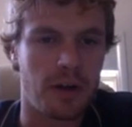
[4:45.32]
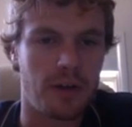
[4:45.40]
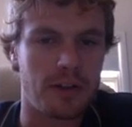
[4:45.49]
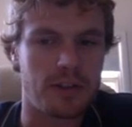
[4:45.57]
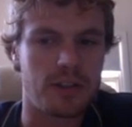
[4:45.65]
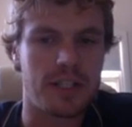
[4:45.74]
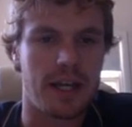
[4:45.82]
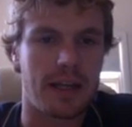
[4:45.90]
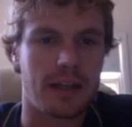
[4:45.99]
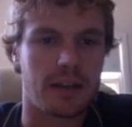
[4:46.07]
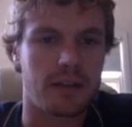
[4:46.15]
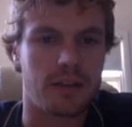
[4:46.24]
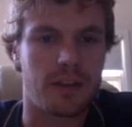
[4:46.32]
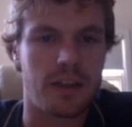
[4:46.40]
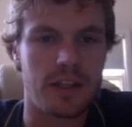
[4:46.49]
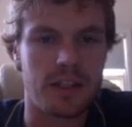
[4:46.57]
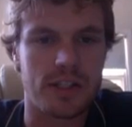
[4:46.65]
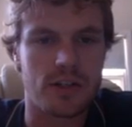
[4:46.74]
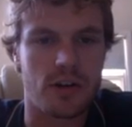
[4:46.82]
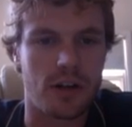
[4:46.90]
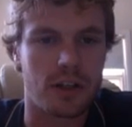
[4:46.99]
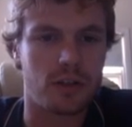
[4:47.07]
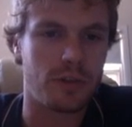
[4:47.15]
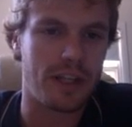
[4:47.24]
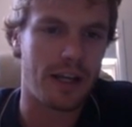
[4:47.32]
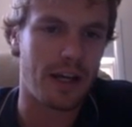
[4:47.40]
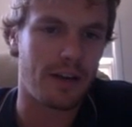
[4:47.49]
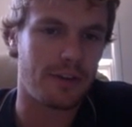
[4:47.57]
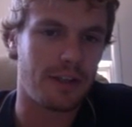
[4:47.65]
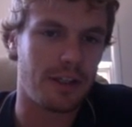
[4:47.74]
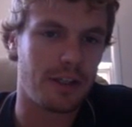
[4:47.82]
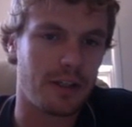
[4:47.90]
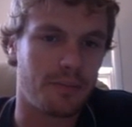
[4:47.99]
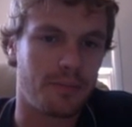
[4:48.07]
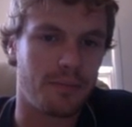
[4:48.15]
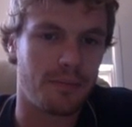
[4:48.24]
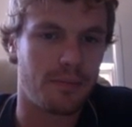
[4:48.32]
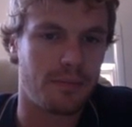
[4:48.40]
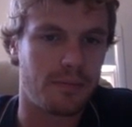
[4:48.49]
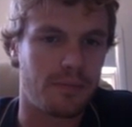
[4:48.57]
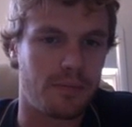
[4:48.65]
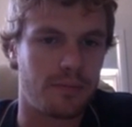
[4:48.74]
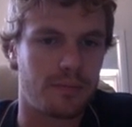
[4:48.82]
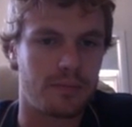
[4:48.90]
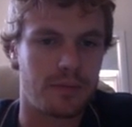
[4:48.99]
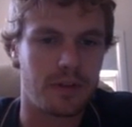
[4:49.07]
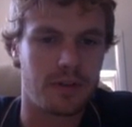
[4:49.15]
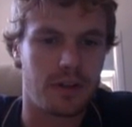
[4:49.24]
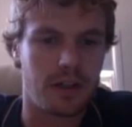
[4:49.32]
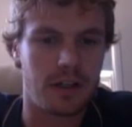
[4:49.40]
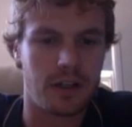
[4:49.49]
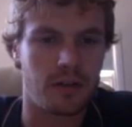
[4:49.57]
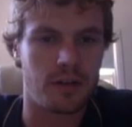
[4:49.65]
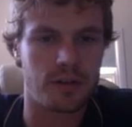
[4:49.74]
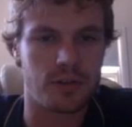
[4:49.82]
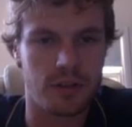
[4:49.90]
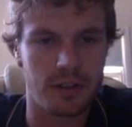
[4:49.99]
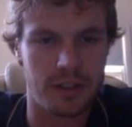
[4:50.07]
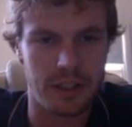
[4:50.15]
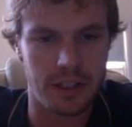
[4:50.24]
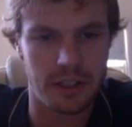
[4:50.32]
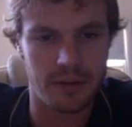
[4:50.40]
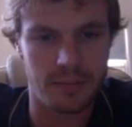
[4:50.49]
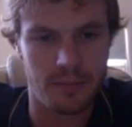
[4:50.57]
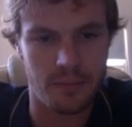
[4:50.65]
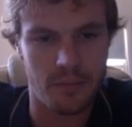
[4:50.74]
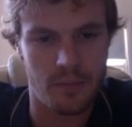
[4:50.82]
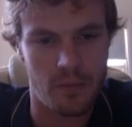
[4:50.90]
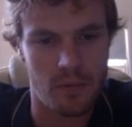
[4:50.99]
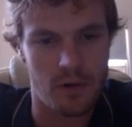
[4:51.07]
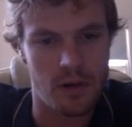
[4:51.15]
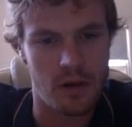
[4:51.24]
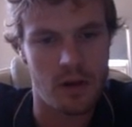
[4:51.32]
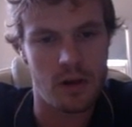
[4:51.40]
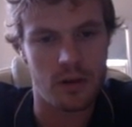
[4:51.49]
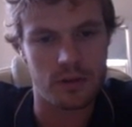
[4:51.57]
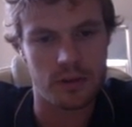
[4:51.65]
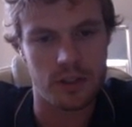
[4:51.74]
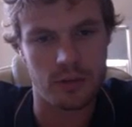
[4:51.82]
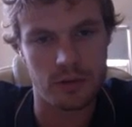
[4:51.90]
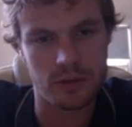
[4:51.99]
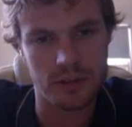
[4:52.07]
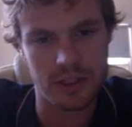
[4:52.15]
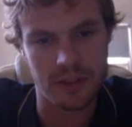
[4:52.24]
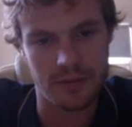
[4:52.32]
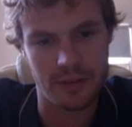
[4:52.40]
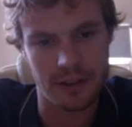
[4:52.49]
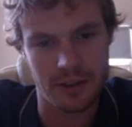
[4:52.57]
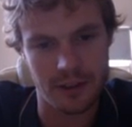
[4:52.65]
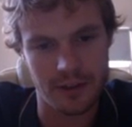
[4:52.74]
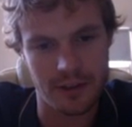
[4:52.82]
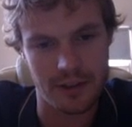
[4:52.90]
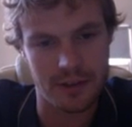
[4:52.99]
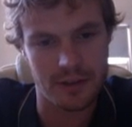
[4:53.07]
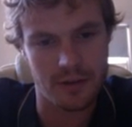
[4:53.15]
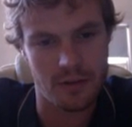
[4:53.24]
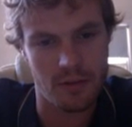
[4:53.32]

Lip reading: going to take this triangle we have here, and I'm going to draw it here. So it will look something like this.